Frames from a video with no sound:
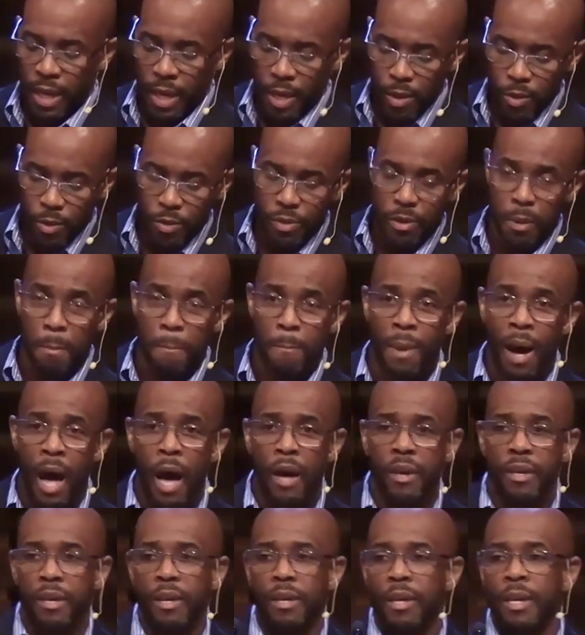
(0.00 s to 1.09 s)
under the
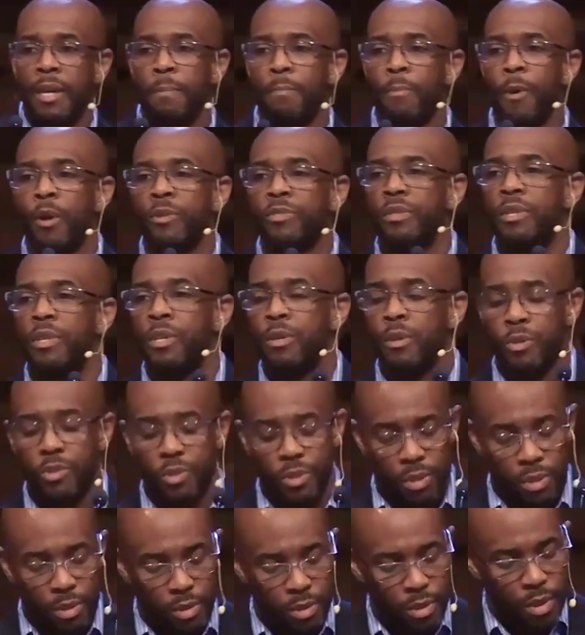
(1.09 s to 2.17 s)
mocking and
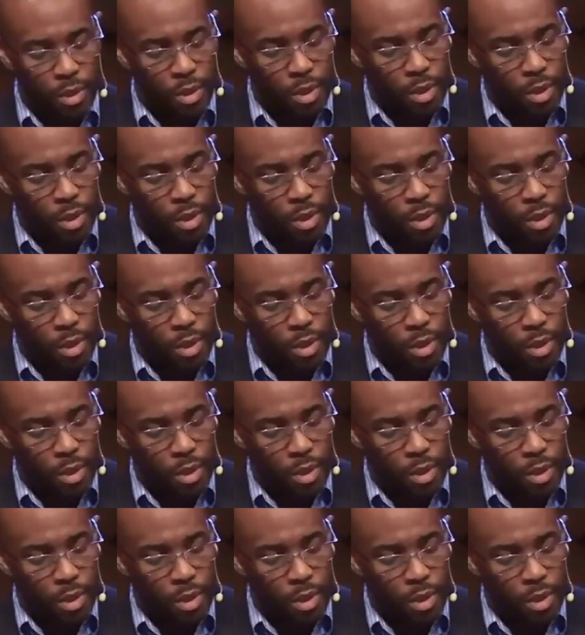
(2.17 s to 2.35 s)
persecution